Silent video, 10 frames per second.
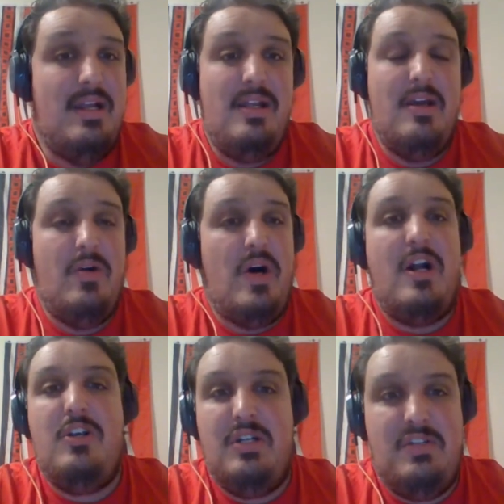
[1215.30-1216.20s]
you know,
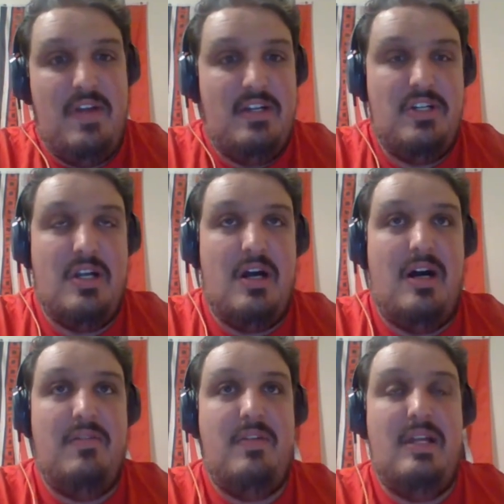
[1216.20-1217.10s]
Andrei
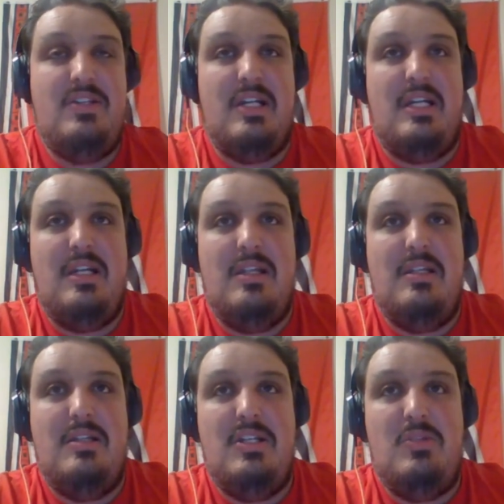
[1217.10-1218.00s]
Svechnikov. It's like
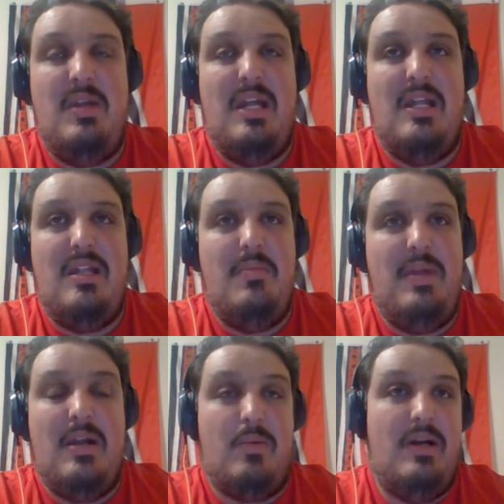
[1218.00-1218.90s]
just be, and then
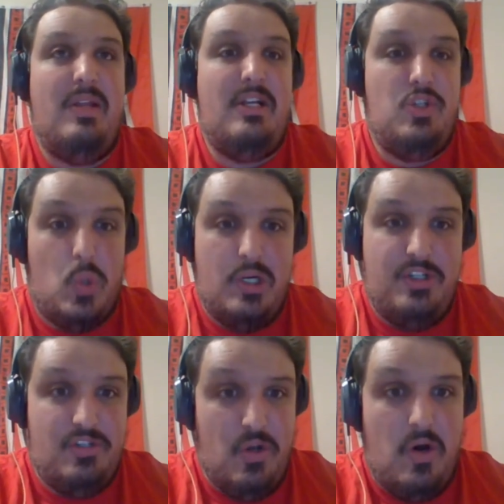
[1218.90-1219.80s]
being around like Jordan
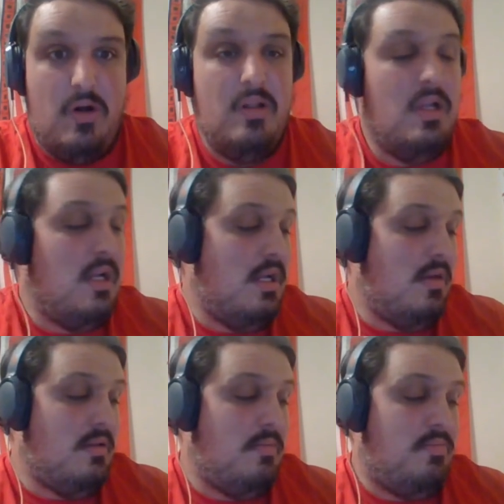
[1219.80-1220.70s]
Staal.
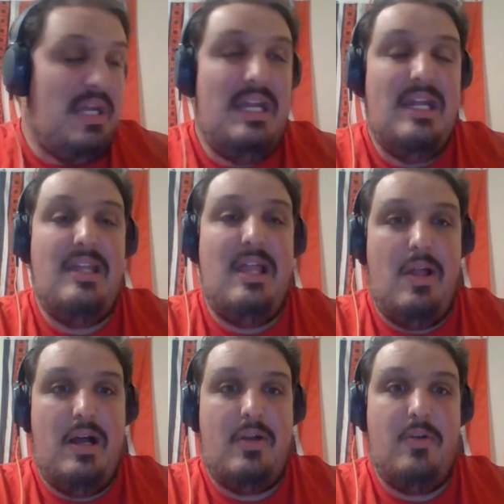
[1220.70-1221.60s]
Being in that
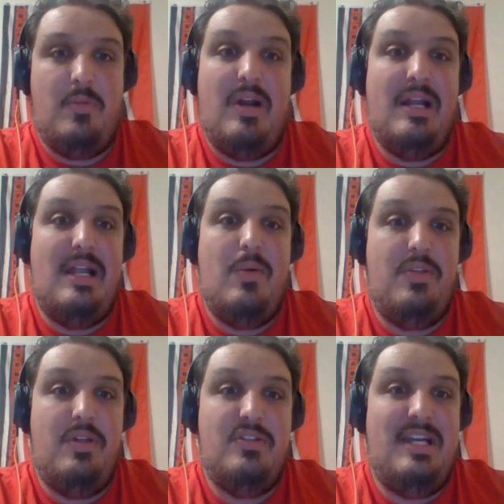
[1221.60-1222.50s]
locker room right now
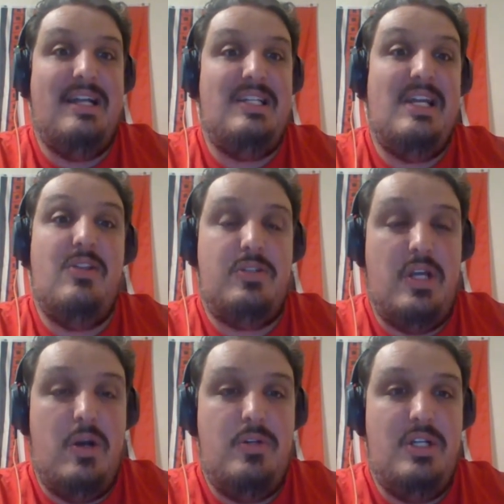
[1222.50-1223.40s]
with those guys and those
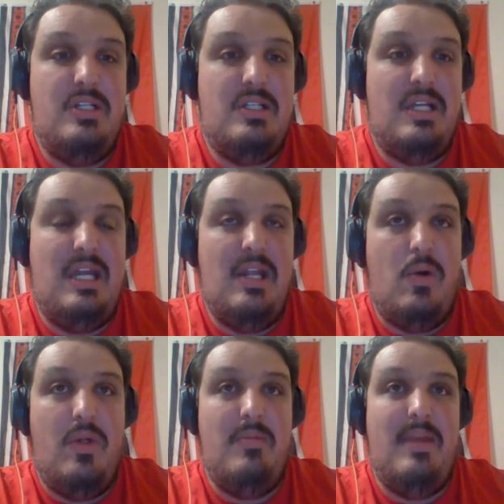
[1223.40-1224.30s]
coaches can
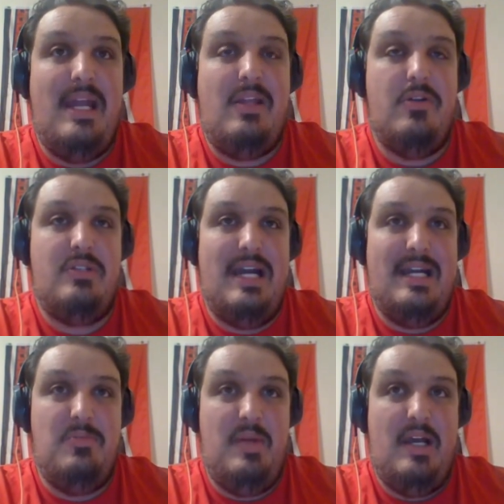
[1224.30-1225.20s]
only make those
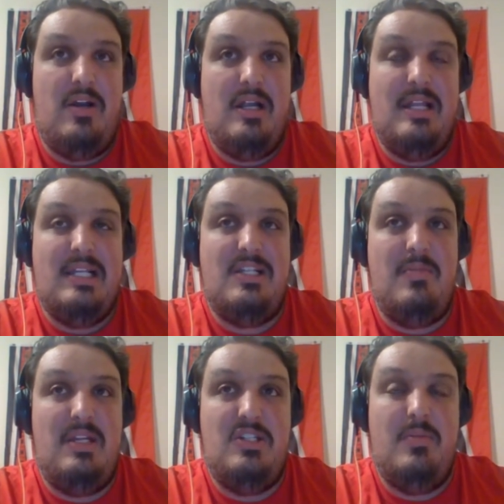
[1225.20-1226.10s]
guys better. And that's
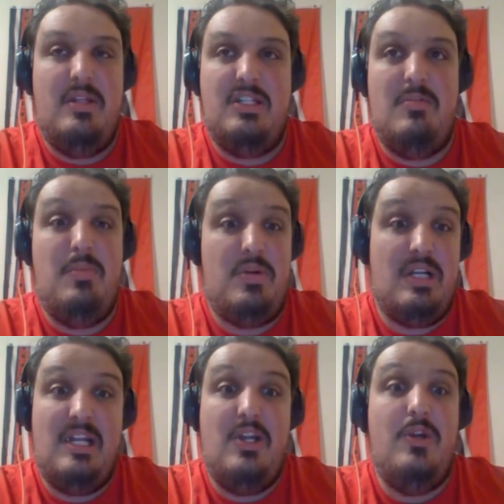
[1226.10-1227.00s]
going to be something that's going to be
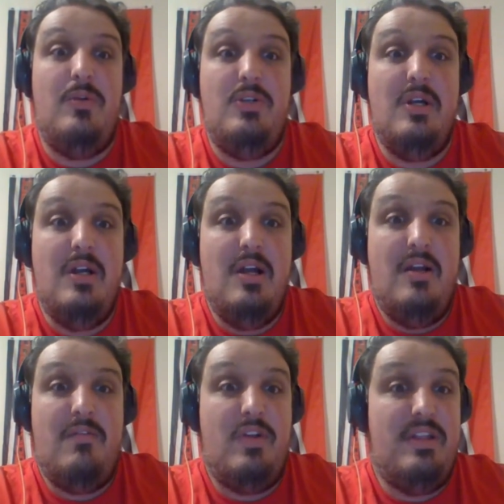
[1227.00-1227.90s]
pretty huge
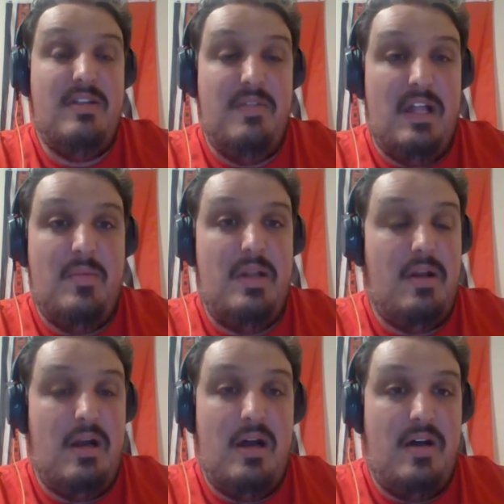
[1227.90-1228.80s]
for the development
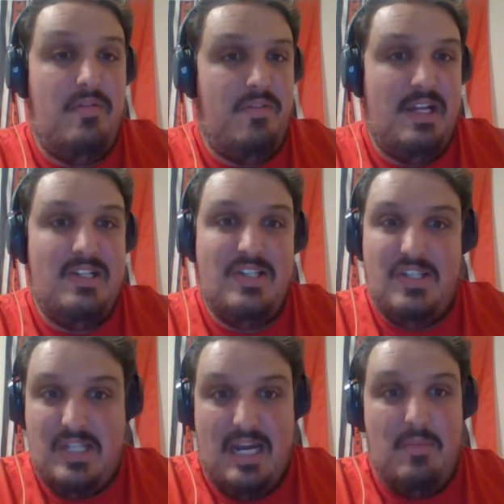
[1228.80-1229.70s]
of, like I said,
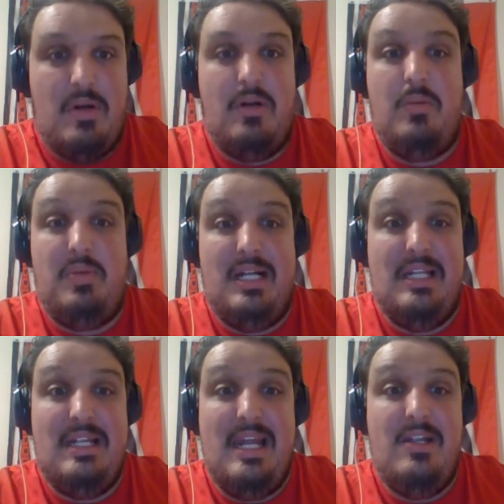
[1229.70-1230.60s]
Scott Morrow and
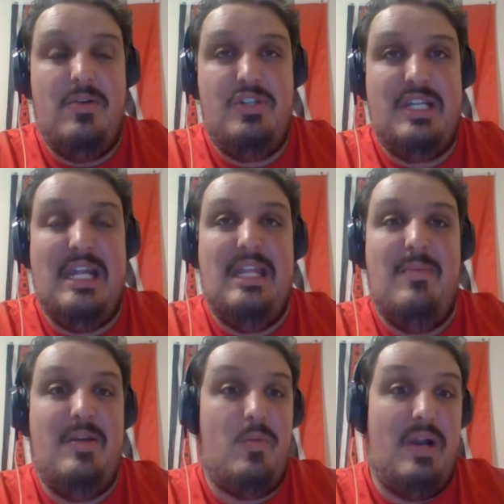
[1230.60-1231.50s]
Bradly Nadeau, and just getting
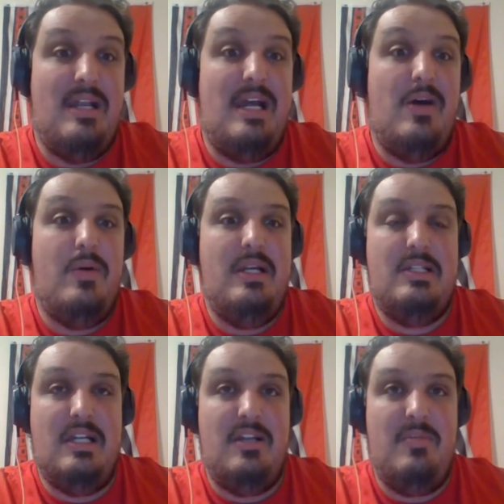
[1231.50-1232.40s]
them in right now
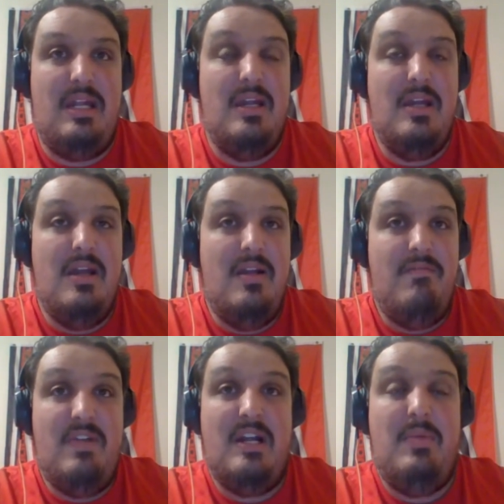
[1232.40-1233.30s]
is going to be
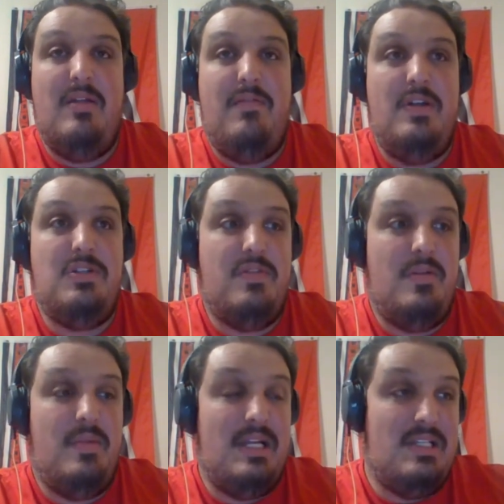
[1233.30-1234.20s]
very beneficial for
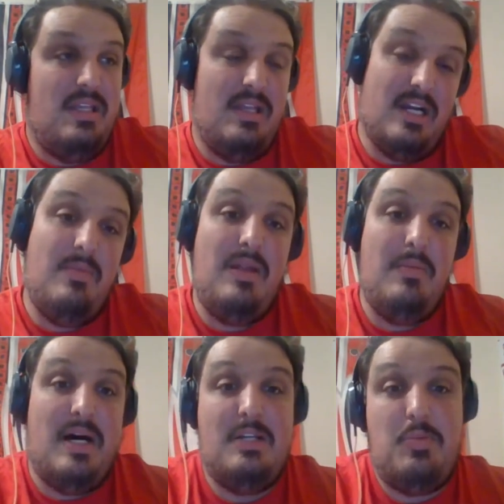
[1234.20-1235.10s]
them. Like I said, they're going to be
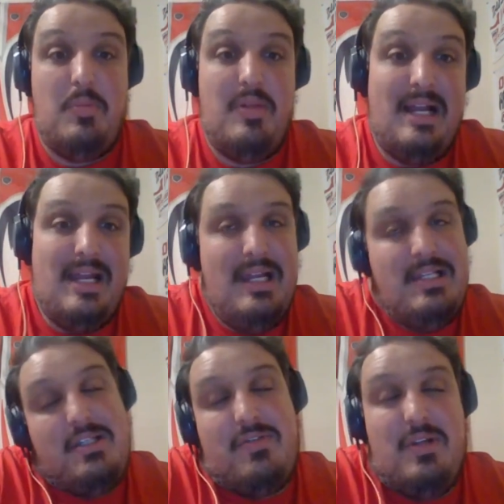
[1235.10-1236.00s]
possible Black
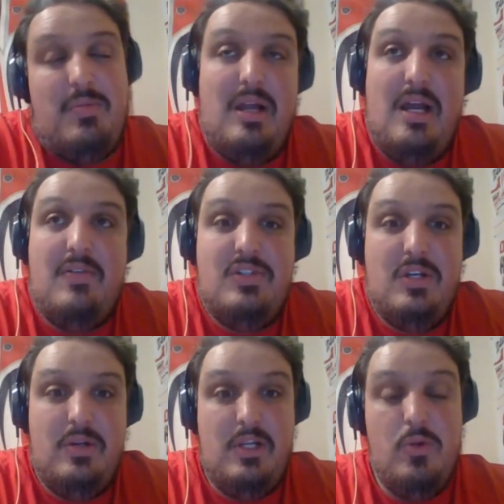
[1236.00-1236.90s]
Aces for the playoffs.
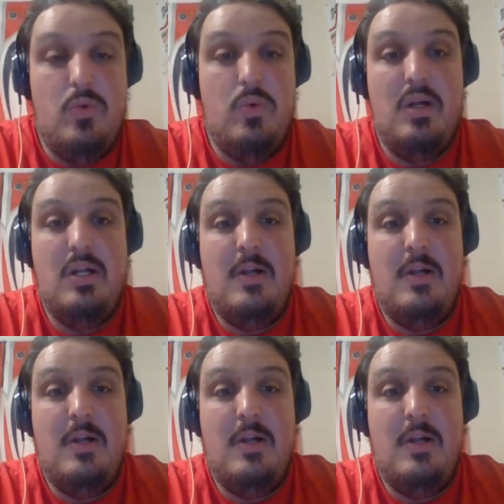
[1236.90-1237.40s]
So you,